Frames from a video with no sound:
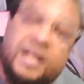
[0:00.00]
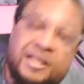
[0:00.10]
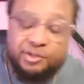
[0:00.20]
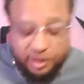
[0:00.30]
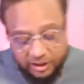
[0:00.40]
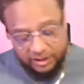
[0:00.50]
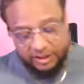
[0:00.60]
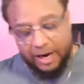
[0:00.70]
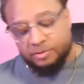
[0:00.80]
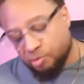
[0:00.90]
So Genesis
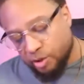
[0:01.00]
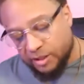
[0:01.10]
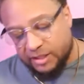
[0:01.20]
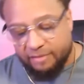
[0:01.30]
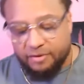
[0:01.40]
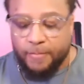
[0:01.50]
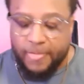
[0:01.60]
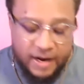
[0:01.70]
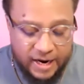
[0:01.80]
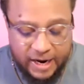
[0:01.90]
chapter twenty-seven,
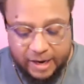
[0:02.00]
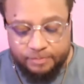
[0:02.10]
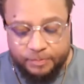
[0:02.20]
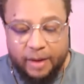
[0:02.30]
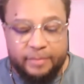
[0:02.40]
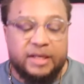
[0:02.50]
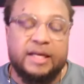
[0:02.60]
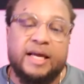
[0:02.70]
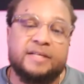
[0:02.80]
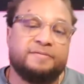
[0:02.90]
um, I'm in the
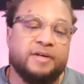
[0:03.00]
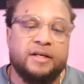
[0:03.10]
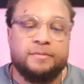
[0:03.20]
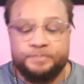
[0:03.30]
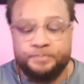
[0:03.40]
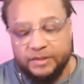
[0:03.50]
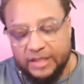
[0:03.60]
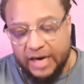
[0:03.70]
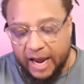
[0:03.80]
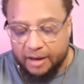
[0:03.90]
E S V
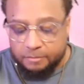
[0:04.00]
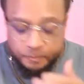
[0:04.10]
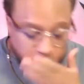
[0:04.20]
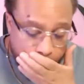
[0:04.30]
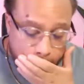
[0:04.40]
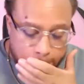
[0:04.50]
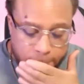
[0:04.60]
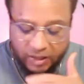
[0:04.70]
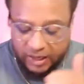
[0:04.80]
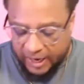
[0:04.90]
tonight,
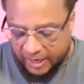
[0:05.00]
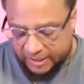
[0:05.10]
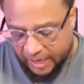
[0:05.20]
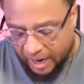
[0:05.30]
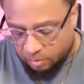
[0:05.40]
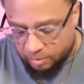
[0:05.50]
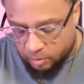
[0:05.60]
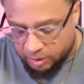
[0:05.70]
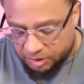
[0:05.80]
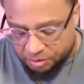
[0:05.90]
and I'm
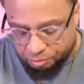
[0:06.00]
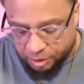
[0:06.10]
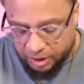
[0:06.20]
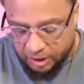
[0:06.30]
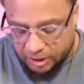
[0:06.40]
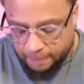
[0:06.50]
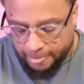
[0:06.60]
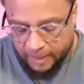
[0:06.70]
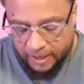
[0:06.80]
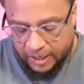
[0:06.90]
going to read,
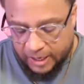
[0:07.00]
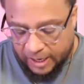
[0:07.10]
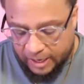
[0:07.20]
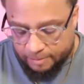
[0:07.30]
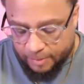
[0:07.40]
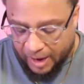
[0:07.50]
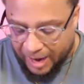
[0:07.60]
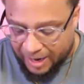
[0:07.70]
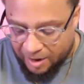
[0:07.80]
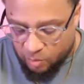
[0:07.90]
um, I, I
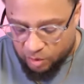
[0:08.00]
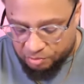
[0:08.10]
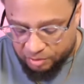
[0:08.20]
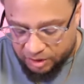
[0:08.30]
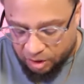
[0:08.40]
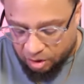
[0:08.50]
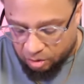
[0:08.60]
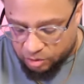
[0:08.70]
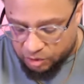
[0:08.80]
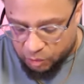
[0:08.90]
kind of want to read the
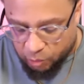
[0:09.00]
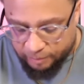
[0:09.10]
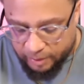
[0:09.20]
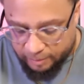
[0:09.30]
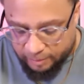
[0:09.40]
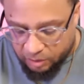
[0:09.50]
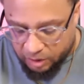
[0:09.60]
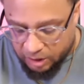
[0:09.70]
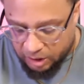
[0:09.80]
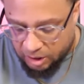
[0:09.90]
whole story, but I'm only
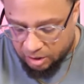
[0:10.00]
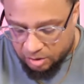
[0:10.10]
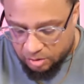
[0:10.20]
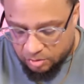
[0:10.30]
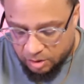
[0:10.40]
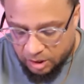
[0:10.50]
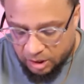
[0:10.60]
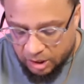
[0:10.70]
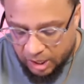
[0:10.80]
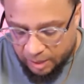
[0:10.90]
going to go
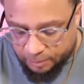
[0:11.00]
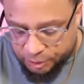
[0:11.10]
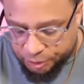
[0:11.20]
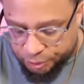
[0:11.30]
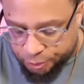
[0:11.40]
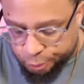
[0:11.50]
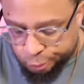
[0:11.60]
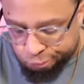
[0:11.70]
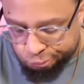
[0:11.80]
up to,